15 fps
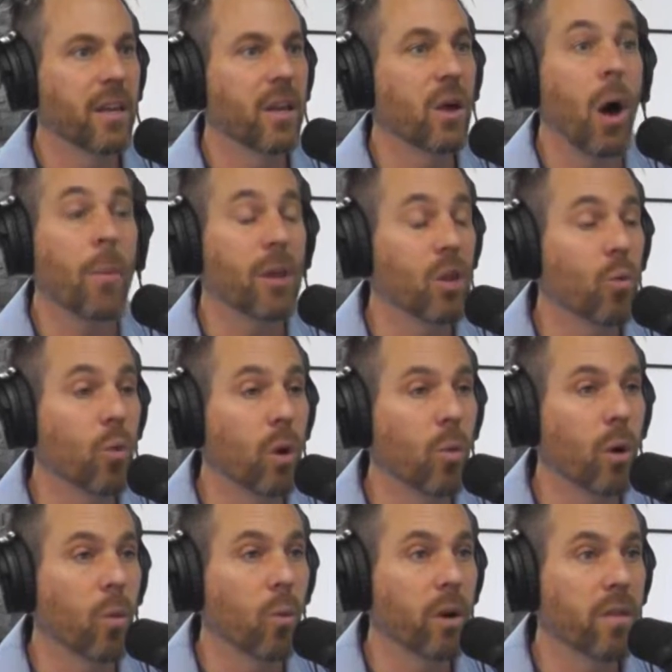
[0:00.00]
I mean,
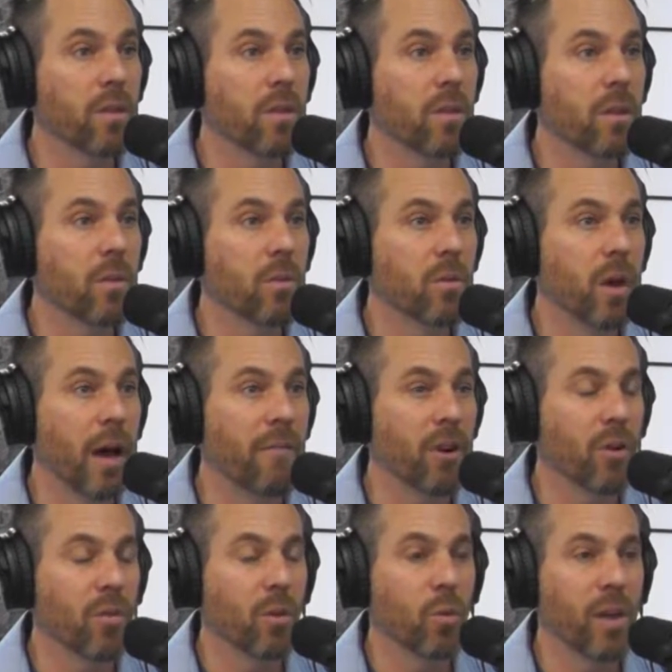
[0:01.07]
what is it? I've
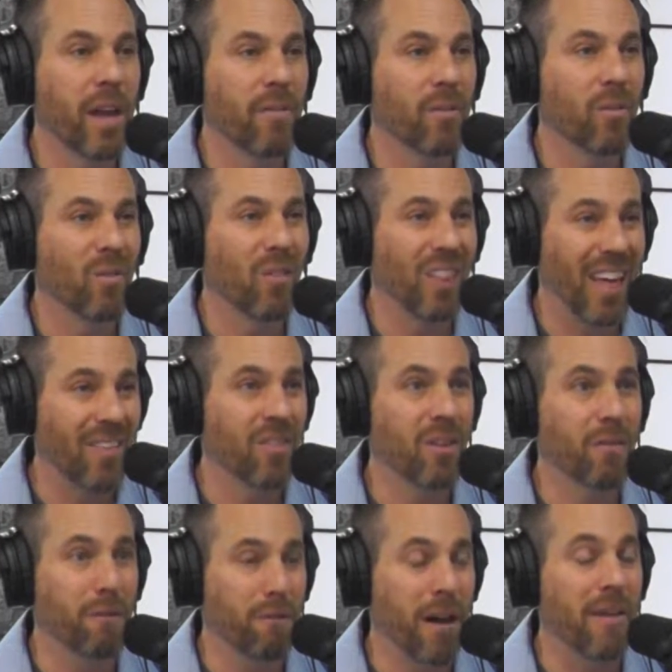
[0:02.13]
heard that we have less
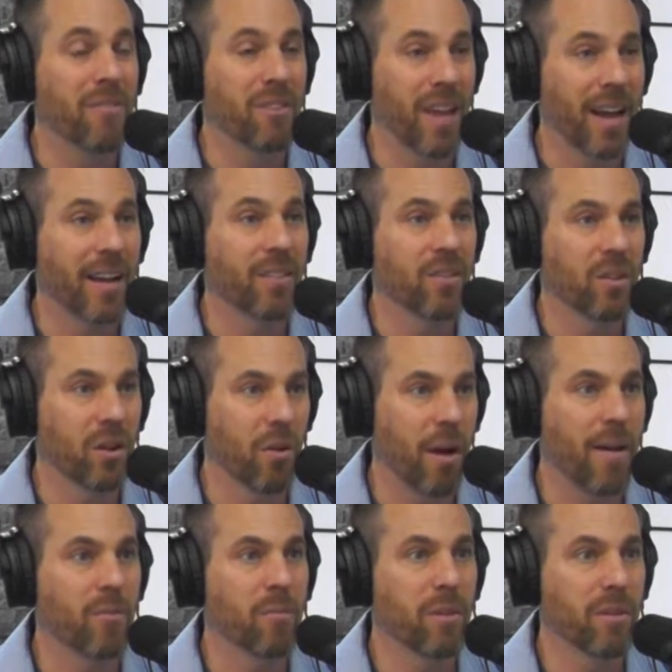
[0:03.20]
than 5 seconds to
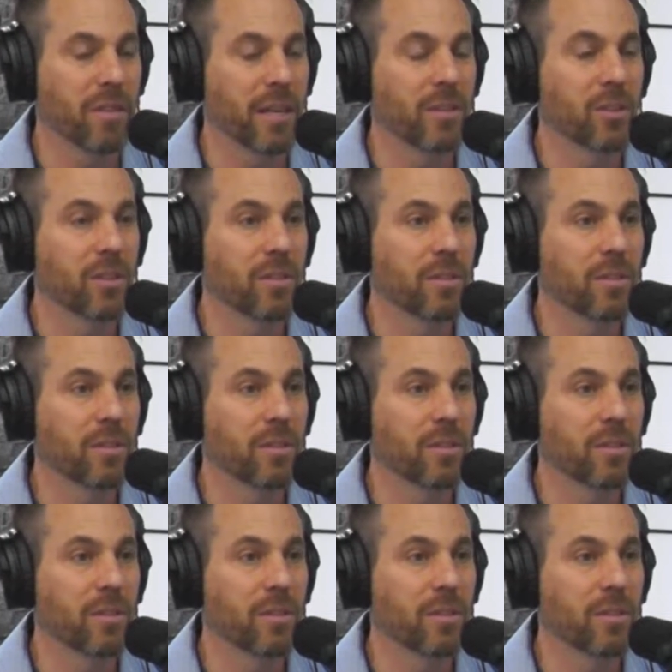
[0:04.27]
grasp their attention.